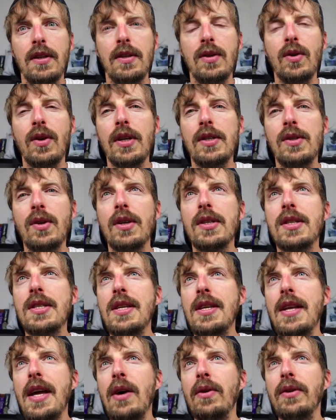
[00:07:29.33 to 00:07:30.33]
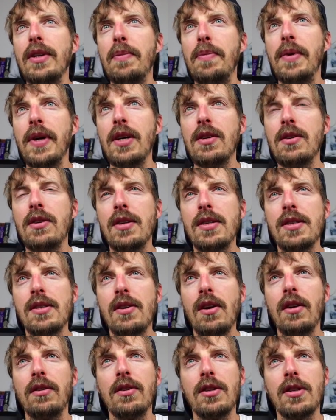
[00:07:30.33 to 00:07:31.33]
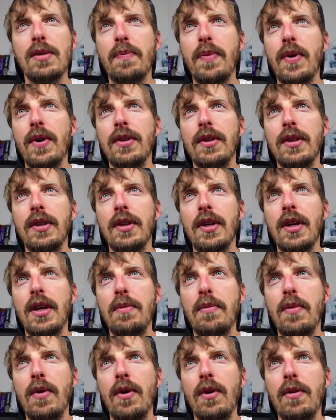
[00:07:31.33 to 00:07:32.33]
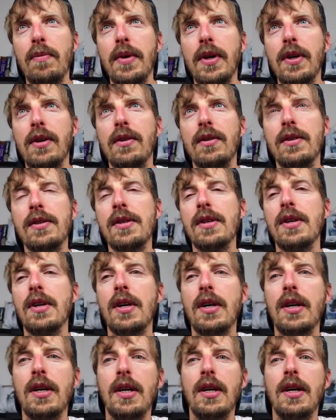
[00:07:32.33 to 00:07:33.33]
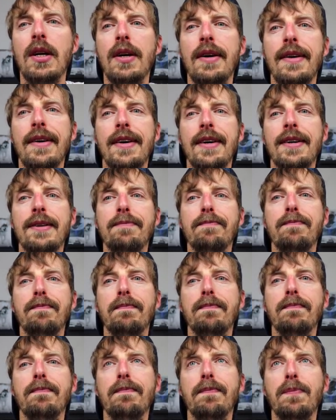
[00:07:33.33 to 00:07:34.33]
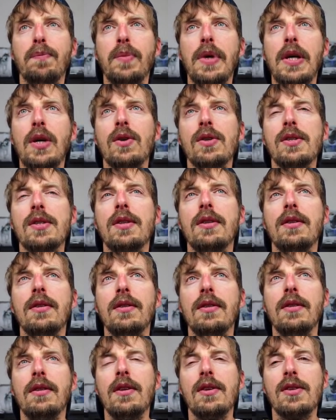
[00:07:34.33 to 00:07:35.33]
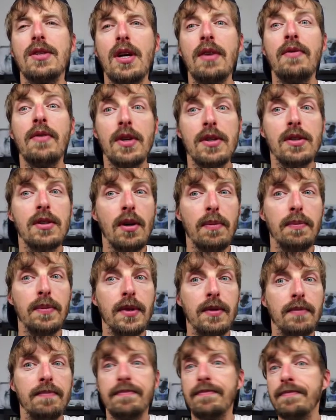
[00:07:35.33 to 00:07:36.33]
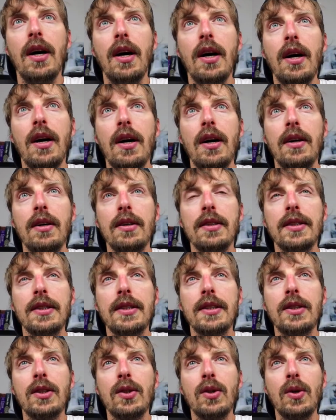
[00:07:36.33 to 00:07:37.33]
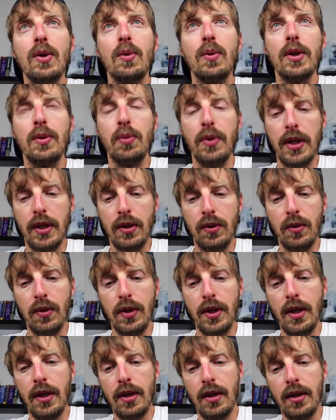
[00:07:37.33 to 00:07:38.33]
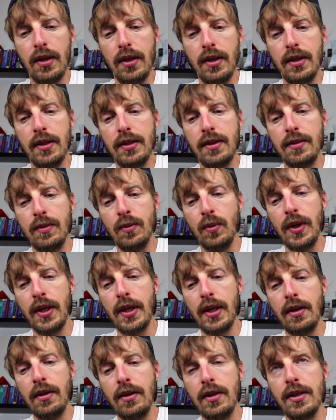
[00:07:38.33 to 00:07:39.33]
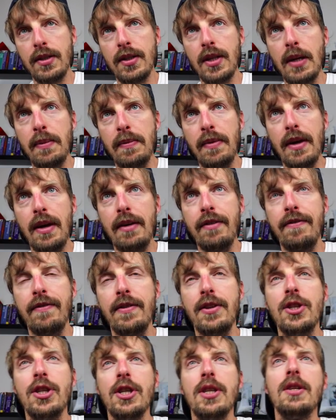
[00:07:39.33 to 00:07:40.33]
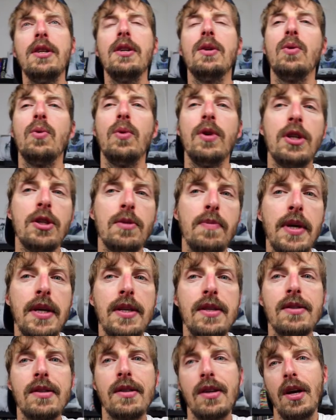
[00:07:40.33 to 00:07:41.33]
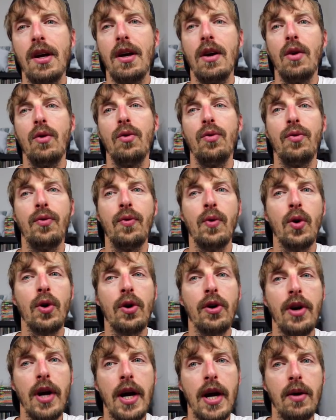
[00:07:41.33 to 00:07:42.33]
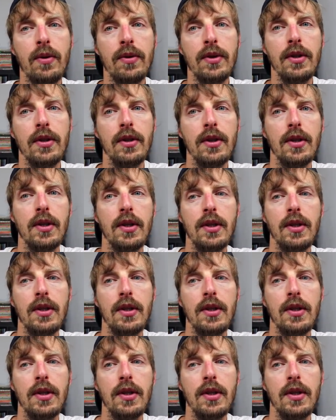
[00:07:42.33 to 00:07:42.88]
So as you can see now, the application is not responding anymore because the server stopped. So what we can do here is we can just type FG, which means foreground.